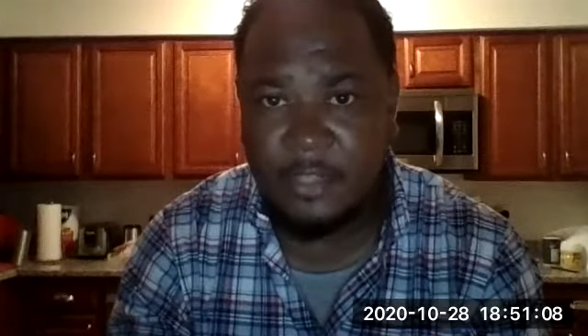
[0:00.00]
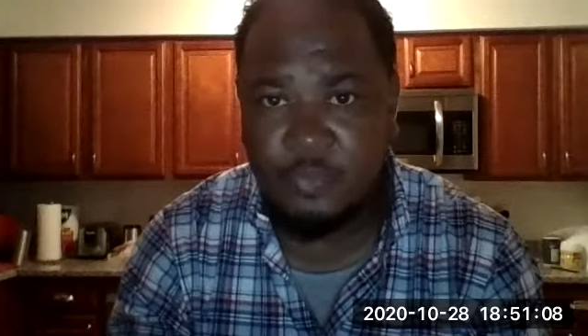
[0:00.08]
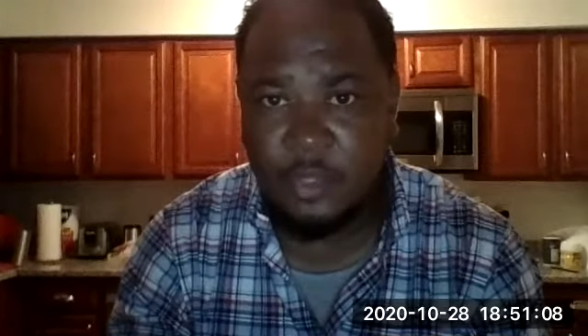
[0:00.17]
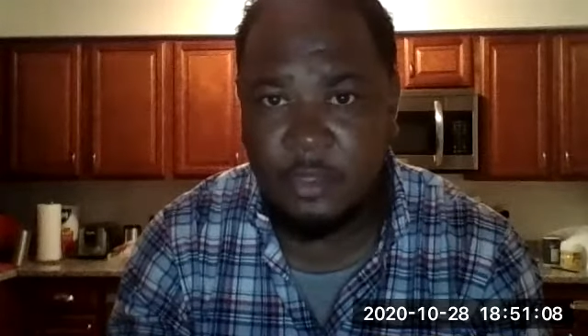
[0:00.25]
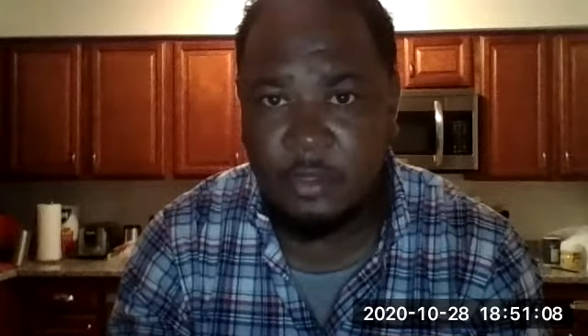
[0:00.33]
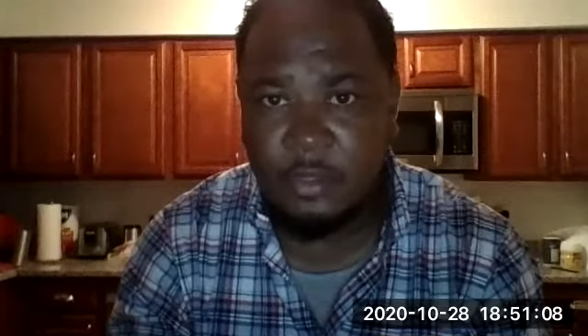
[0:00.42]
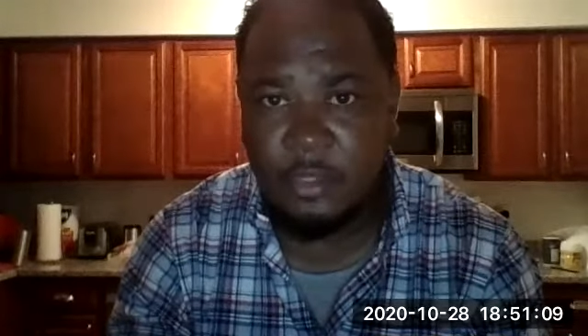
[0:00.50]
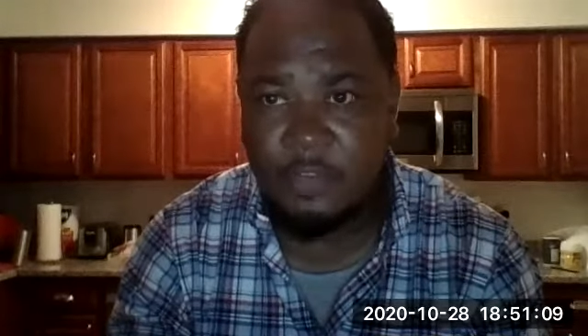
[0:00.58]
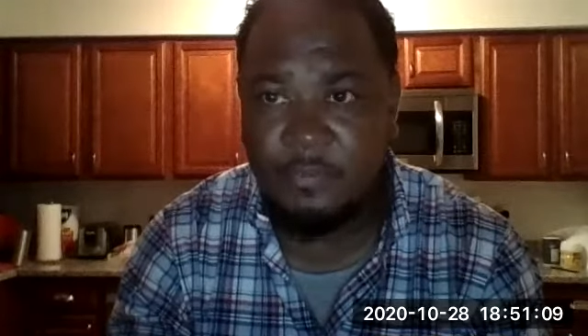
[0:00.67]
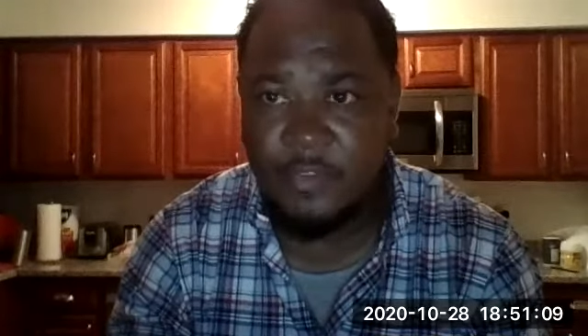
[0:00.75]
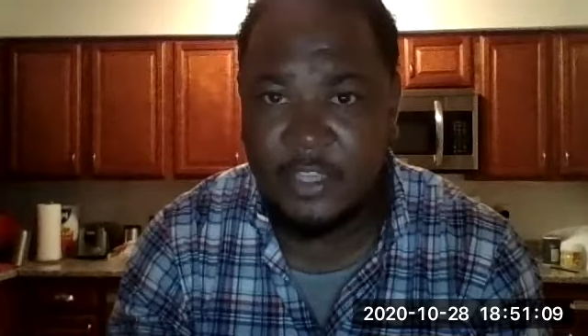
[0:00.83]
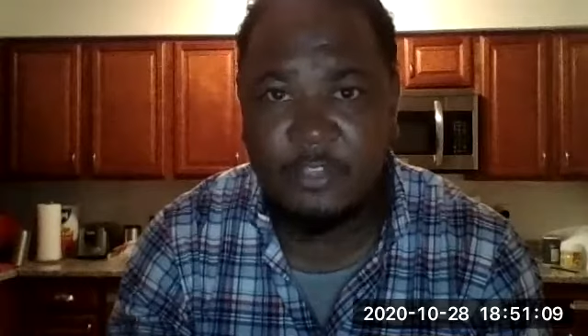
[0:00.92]
what
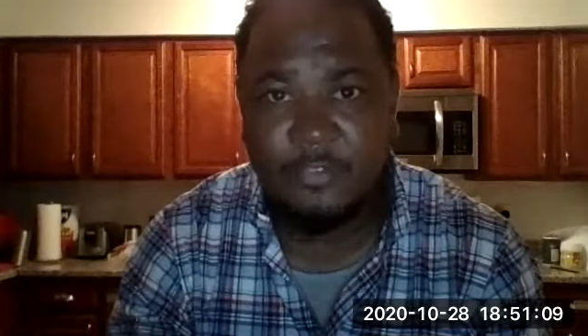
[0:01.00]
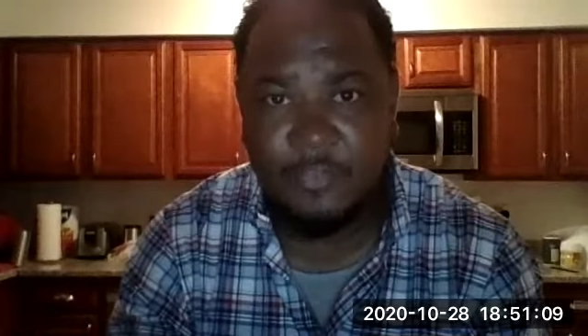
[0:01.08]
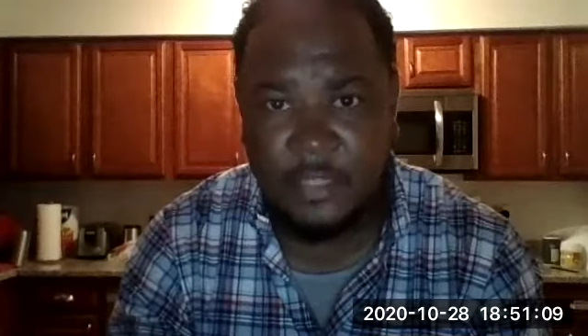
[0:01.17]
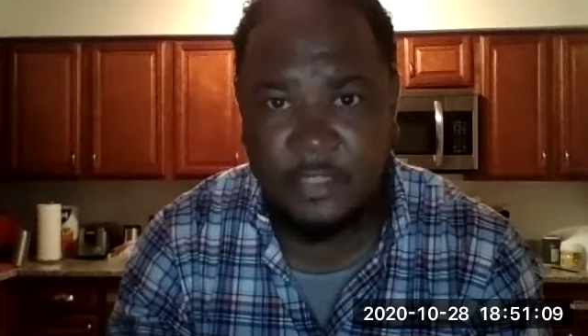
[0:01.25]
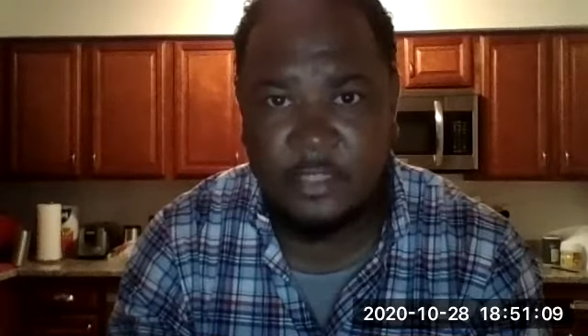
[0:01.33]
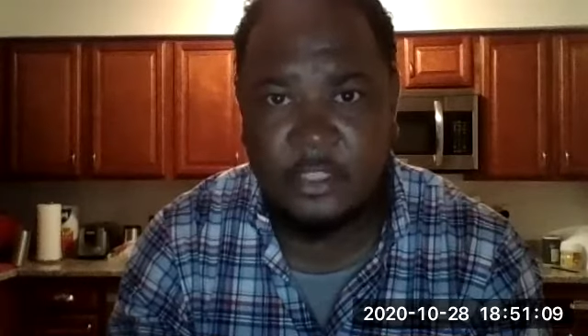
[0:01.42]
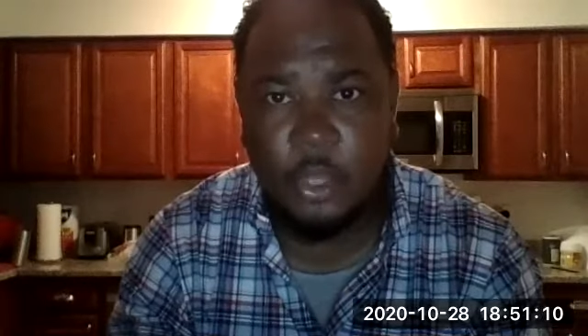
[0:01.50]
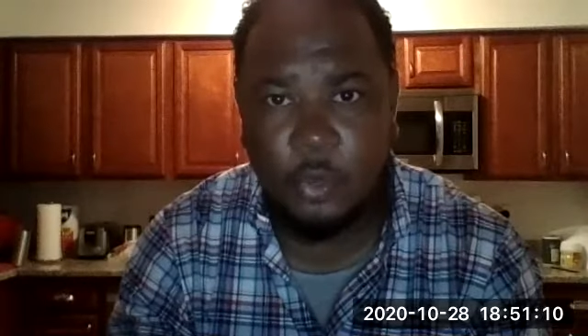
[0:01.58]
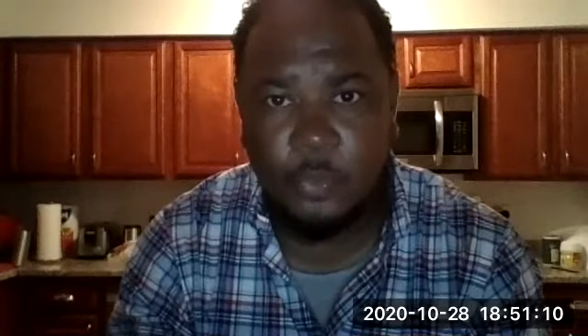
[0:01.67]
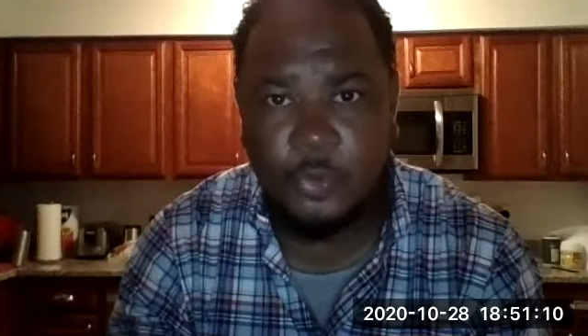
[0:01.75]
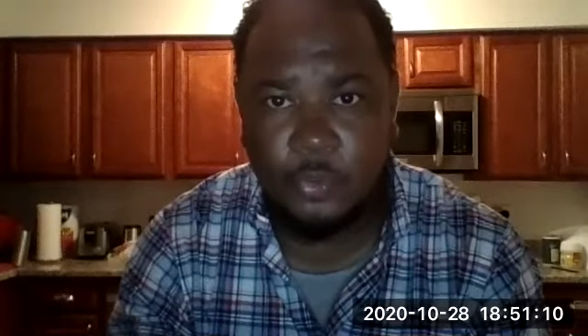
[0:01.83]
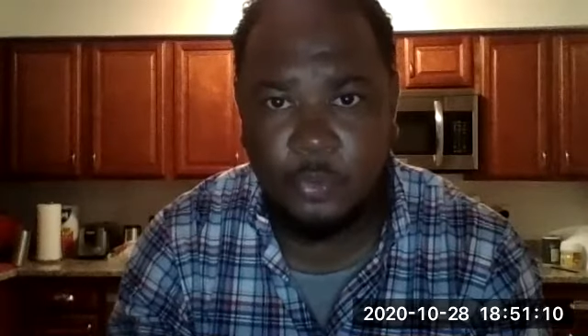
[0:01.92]
convicted felons go
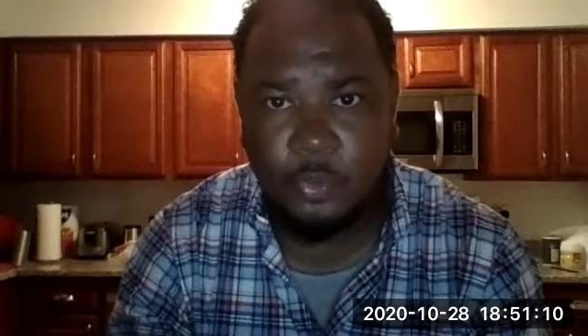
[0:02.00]
through.